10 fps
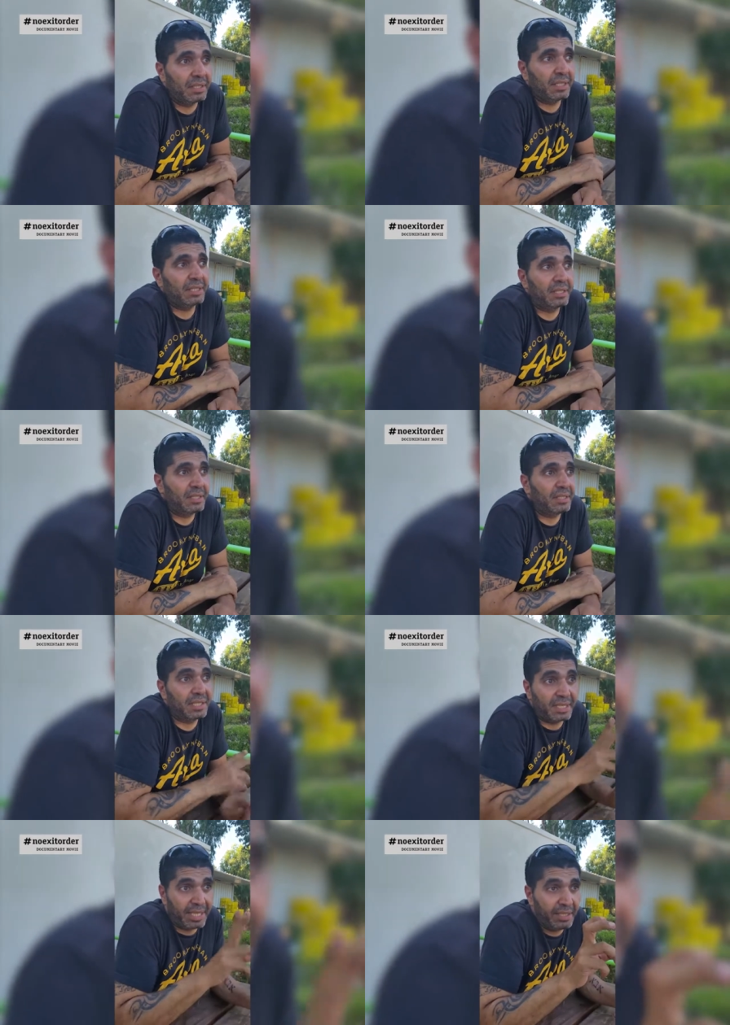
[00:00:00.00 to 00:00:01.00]
From the
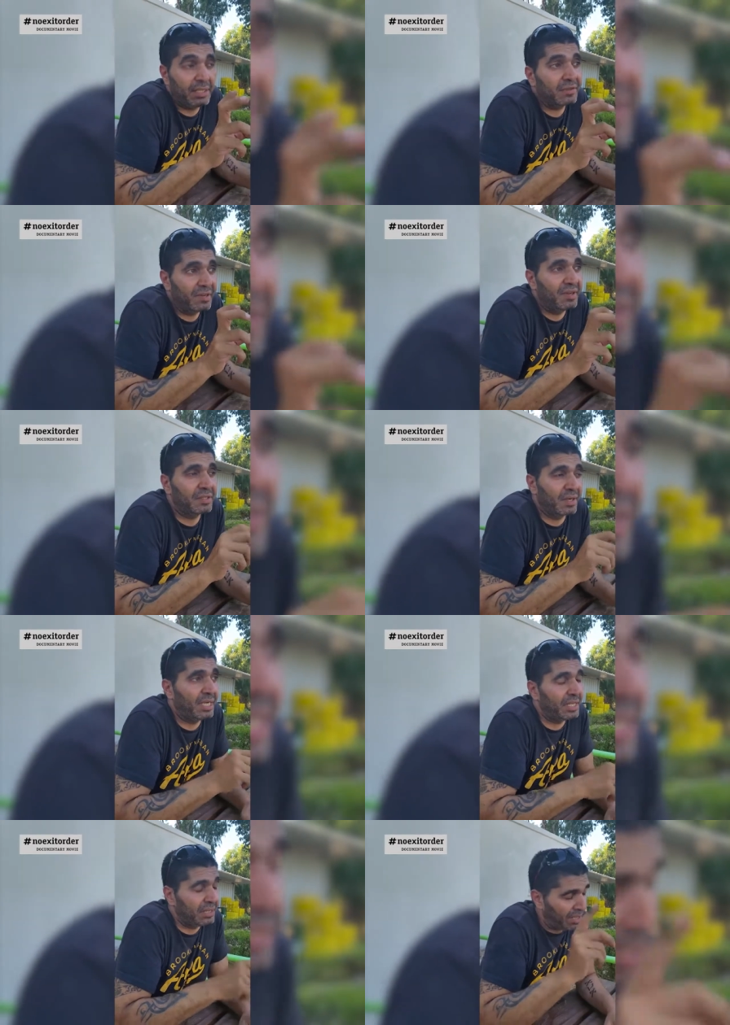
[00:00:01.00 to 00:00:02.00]
status of
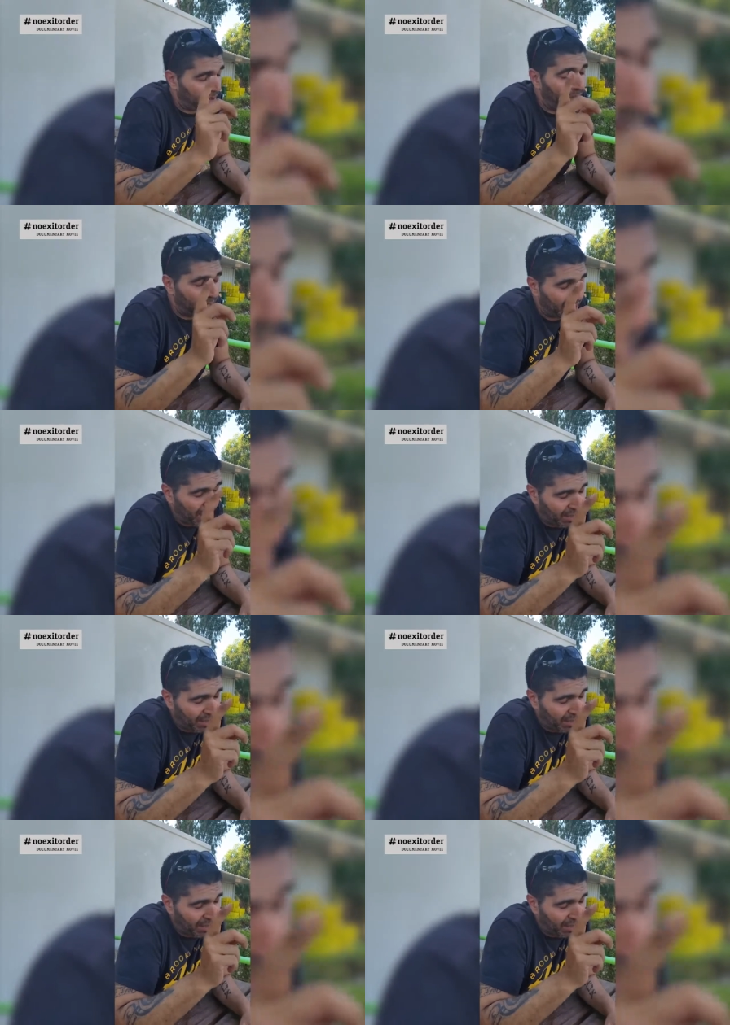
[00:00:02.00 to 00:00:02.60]
Israel, and I will